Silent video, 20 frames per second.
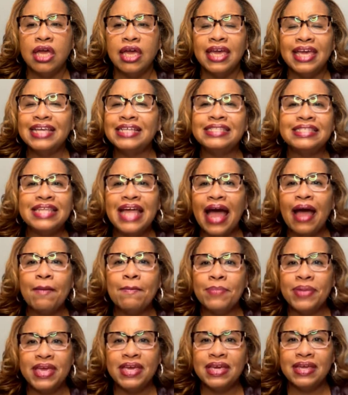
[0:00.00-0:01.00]
is not
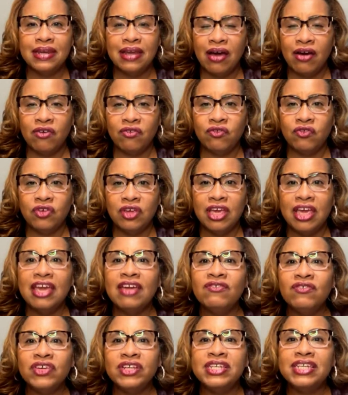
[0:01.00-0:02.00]
big enough
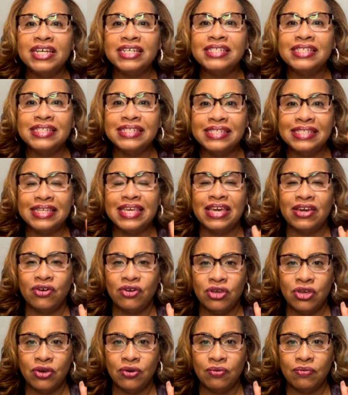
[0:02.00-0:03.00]
if it doesn't scare
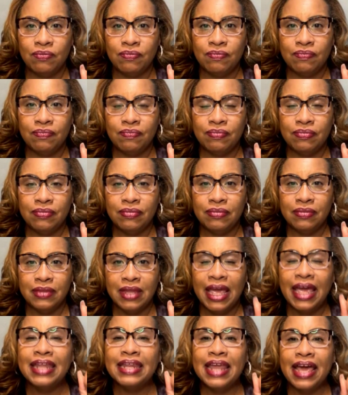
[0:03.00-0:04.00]
you.
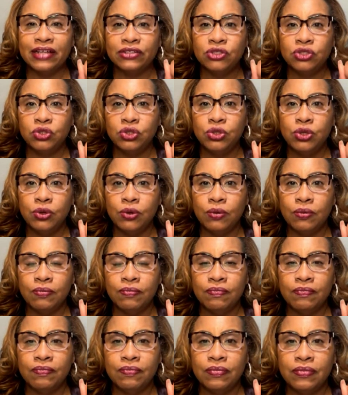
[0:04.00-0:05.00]
And that's true.
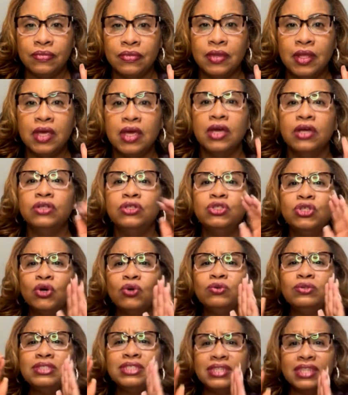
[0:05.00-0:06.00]

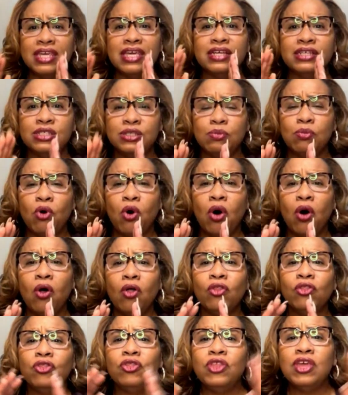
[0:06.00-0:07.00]
Don't think
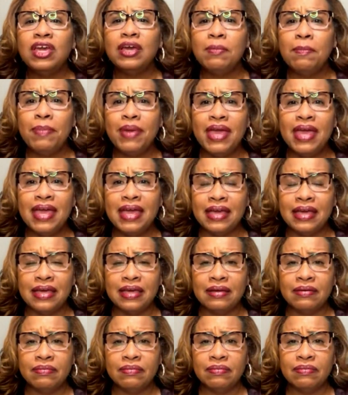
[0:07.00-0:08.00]
small, think big.
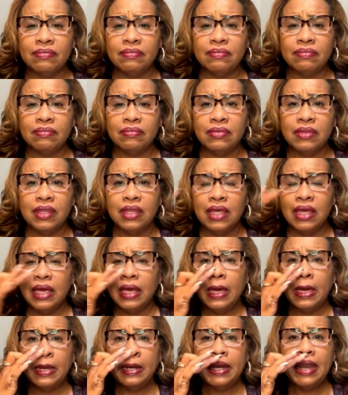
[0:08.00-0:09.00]

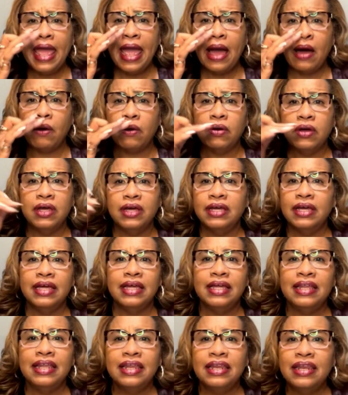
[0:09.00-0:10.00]
Now,
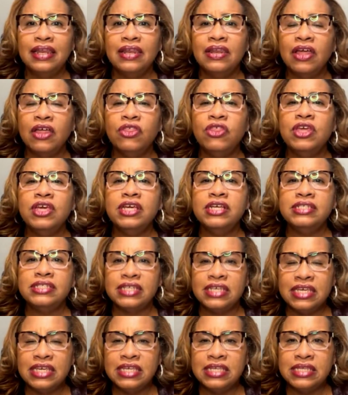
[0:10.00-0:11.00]
nothing is
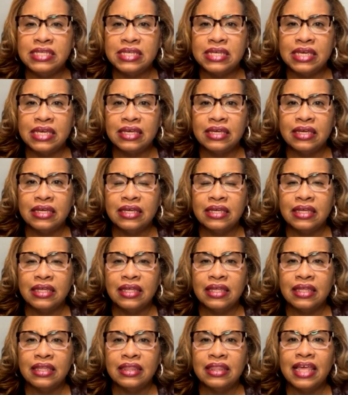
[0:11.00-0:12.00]
easy
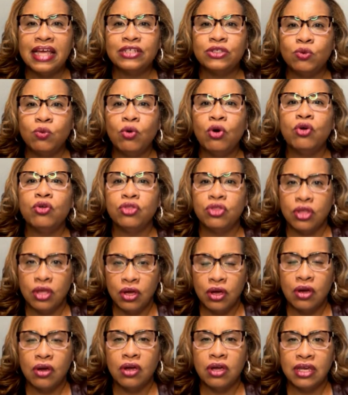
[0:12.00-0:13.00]
that's worth
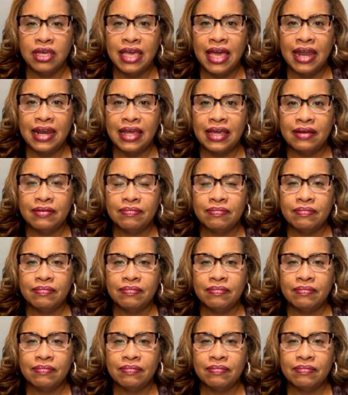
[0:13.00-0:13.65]
getting.